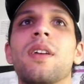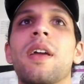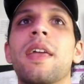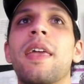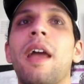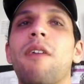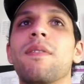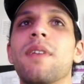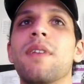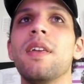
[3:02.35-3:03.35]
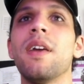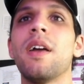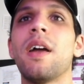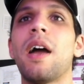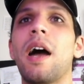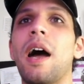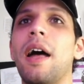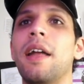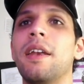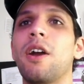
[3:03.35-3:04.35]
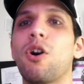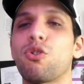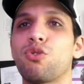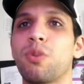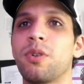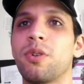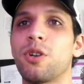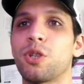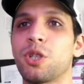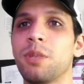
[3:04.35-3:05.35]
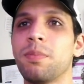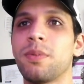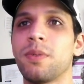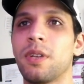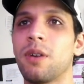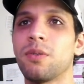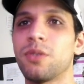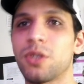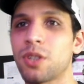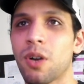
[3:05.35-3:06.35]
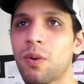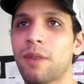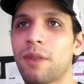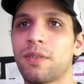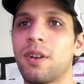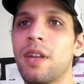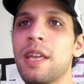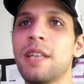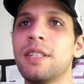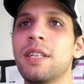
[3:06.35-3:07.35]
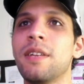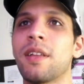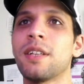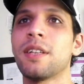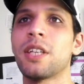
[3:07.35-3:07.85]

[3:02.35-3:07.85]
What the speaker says: Gary Vee and entrepreneurship, you know, just going after easy things.